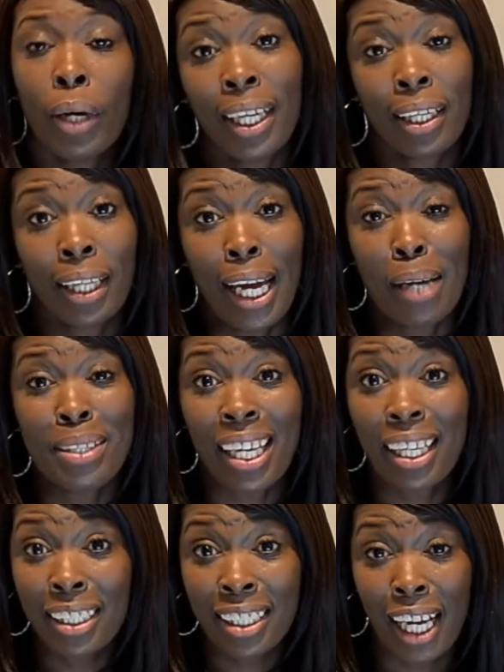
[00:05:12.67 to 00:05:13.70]
Well, he claims
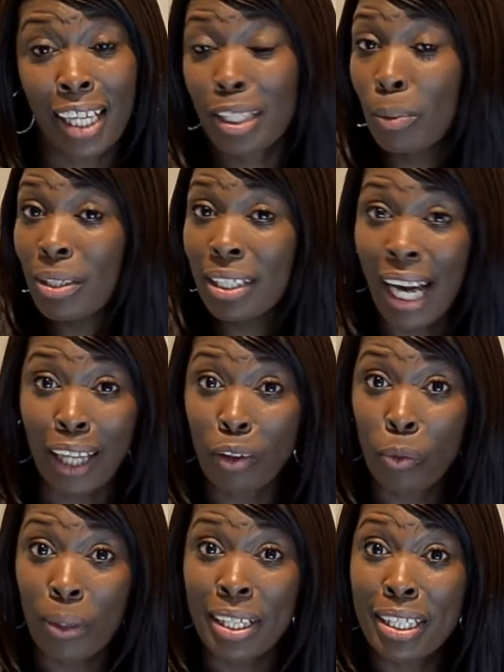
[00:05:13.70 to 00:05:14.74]
that Ashanti was not
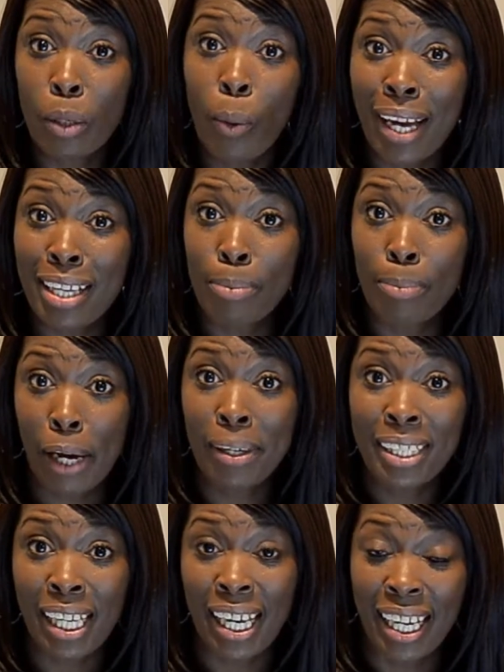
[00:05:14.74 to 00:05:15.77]
the reason why his
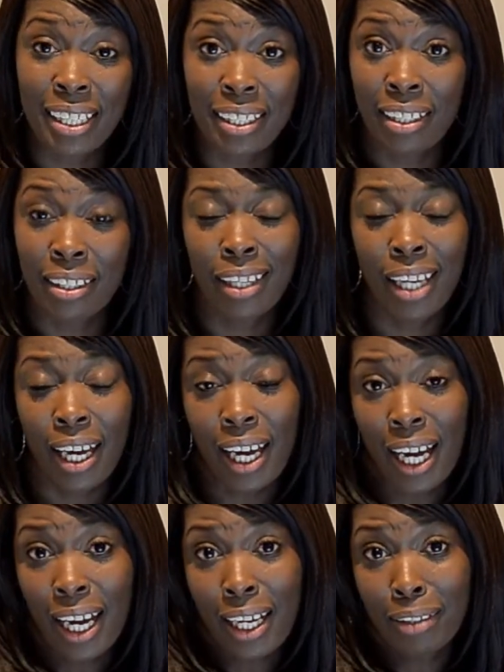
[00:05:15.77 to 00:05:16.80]
marriage had ended.
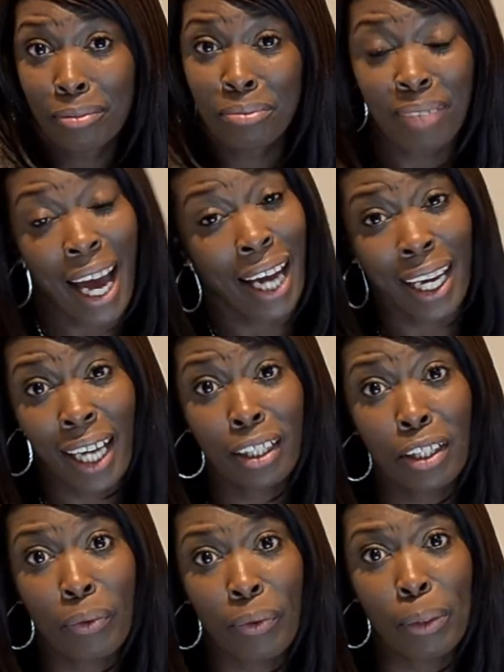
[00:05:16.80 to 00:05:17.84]
And I kind
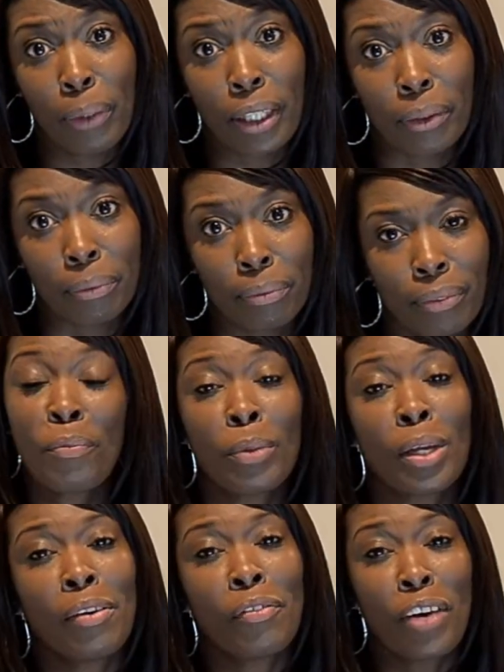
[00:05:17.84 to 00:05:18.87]
of agree with him.
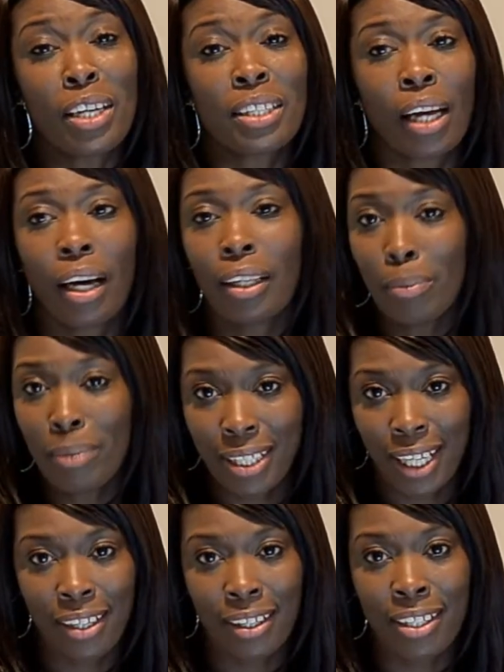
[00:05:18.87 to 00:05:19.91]
But first off, let me
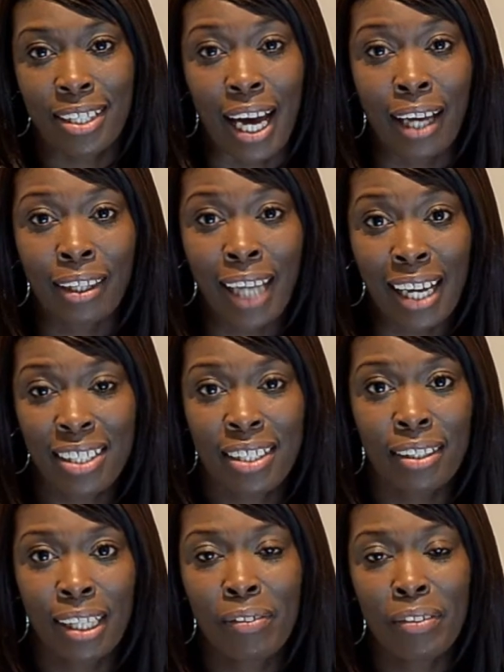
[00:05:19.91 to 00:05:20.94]
say this. I like
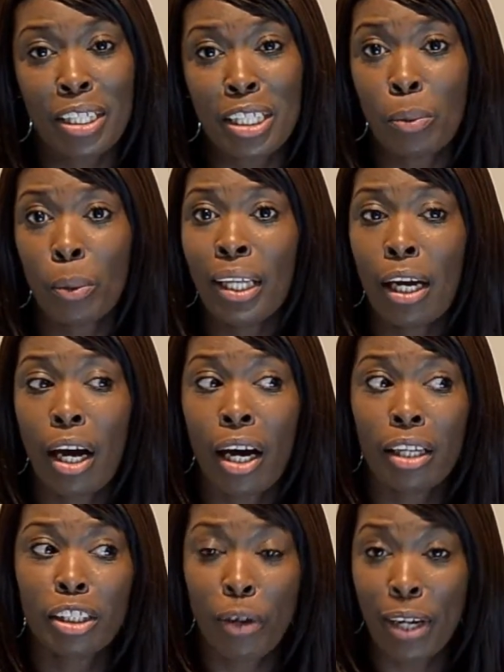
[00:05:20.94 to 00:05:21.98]
celebrities when they
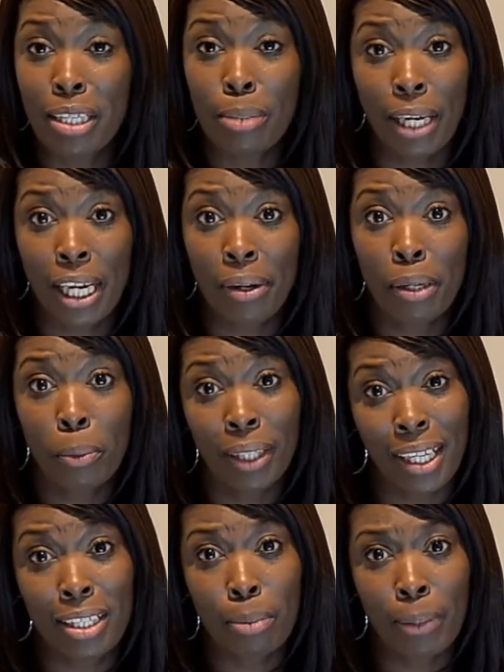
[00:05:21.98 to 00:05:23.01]
are transparent
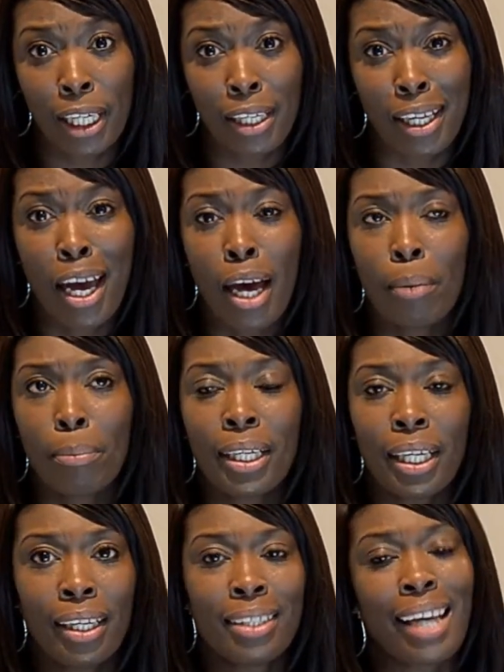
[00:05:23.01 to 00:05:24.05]
when they speak,
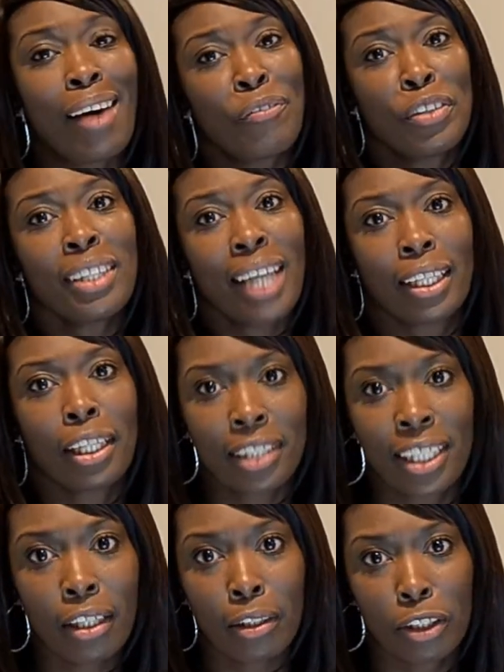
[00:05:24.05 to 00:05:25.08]
because I feel like they're
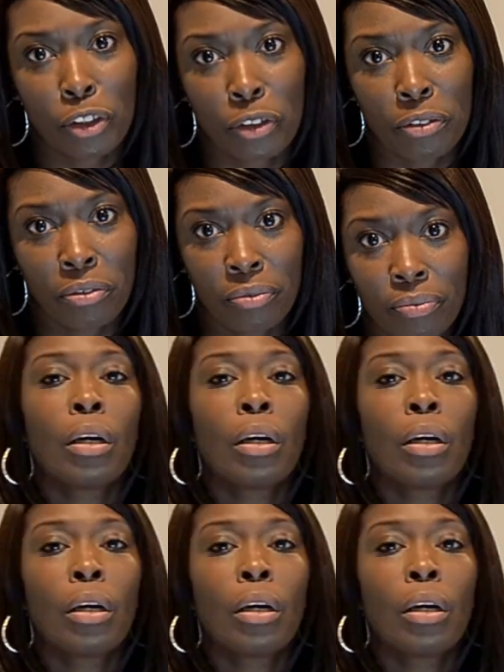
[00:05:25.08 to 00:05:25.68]
telling the truth.